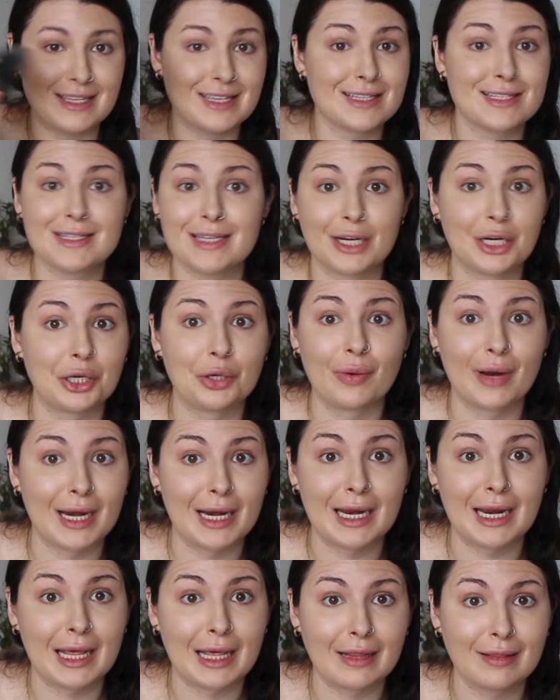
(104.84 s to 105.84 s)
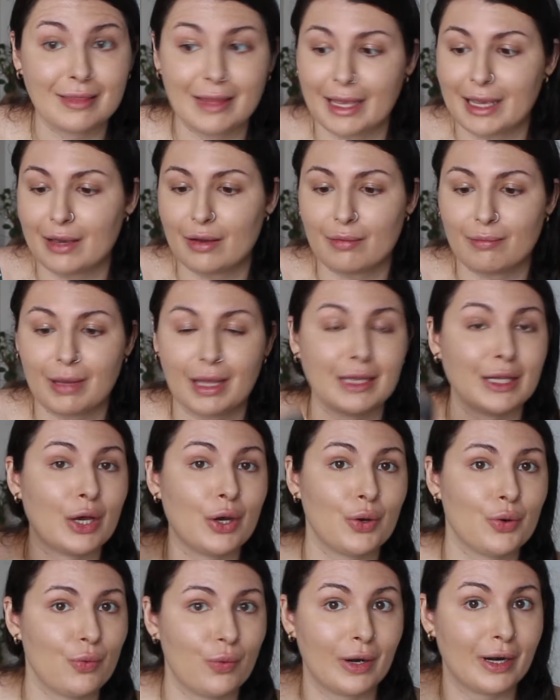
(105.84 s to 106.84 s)
disintegrated it. Like,
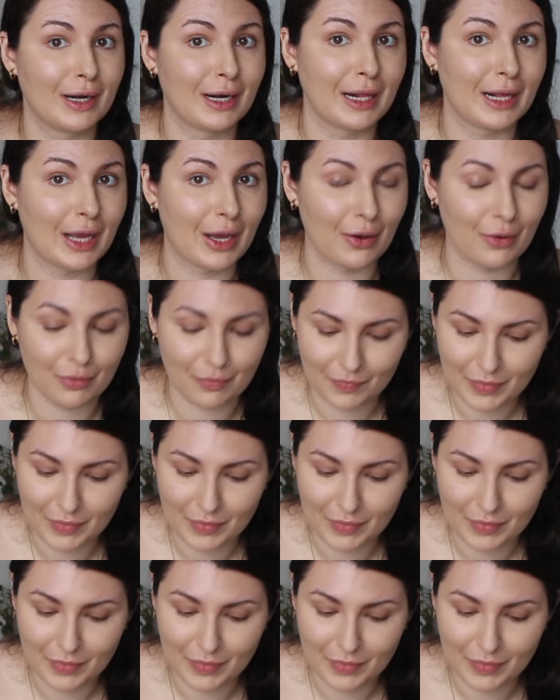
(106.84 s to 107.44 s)
hello, where did it go?